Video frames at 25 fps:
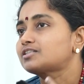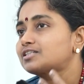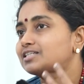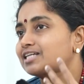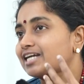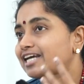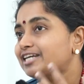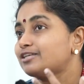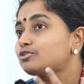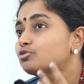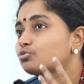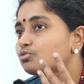
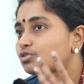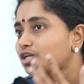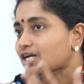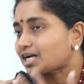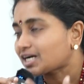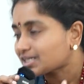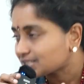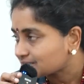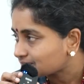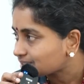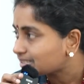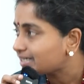try to
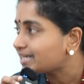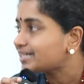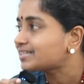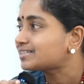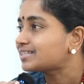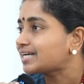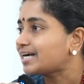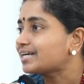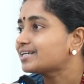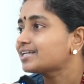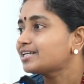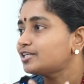
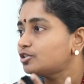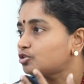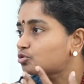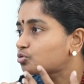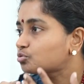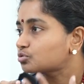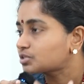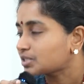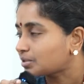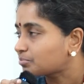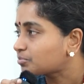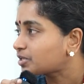translate that
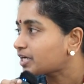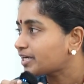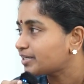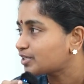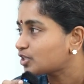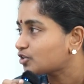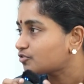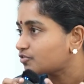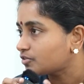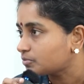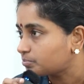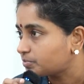into some
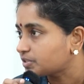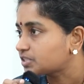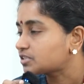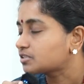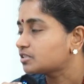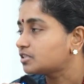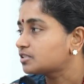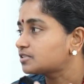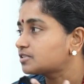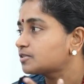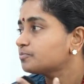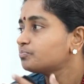kind of a
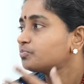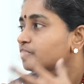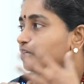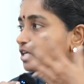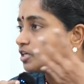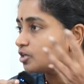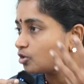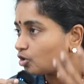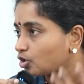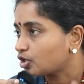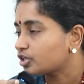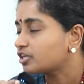business
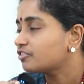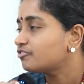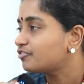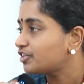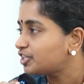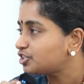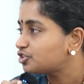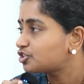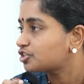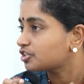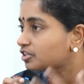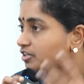or a
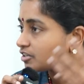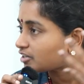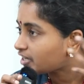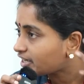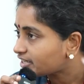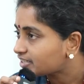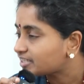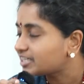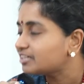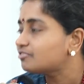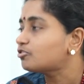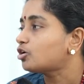venture
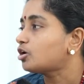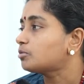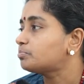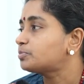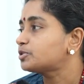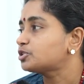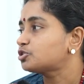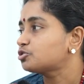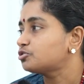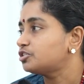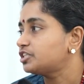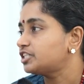and give
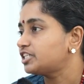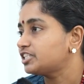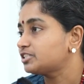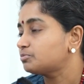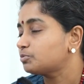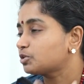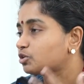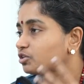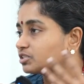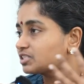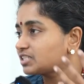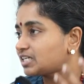
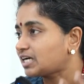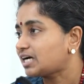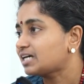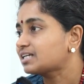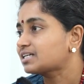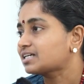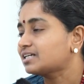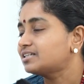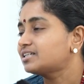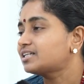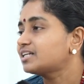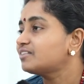opportunities, because in
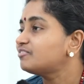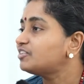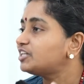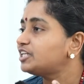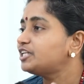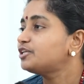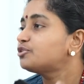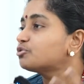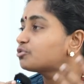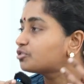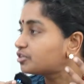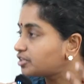our country we
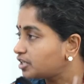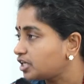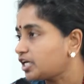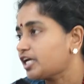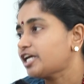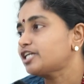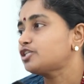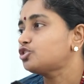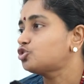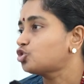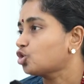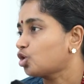need to
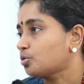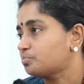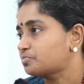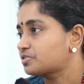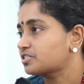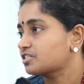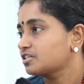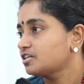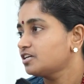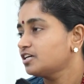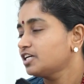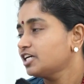create
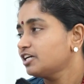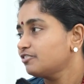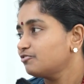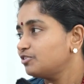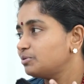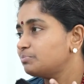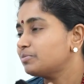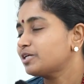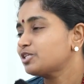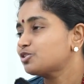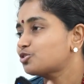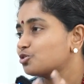jobs.
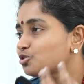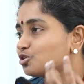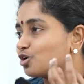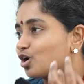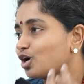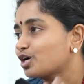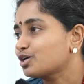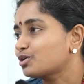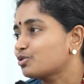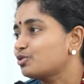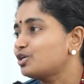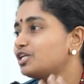Women should
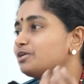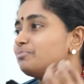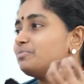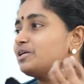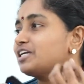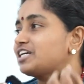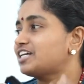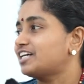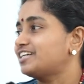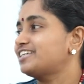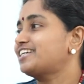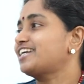not only
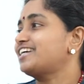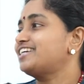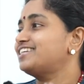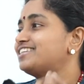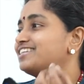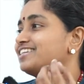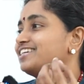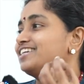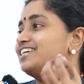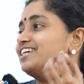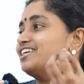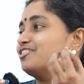be
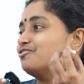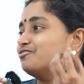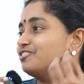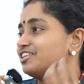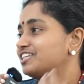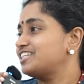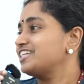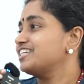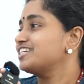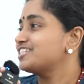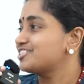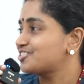content
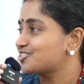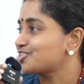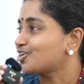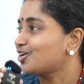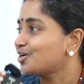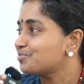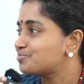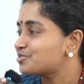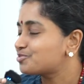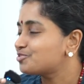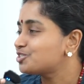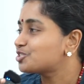working in
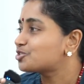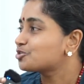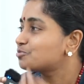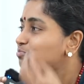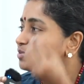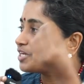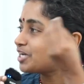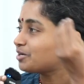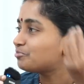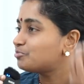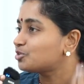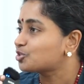jobs, we
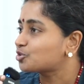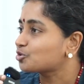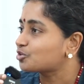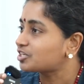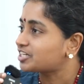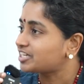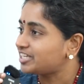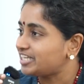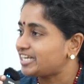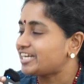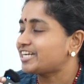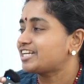should be able to
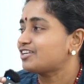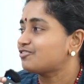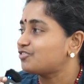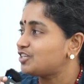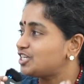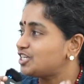create. If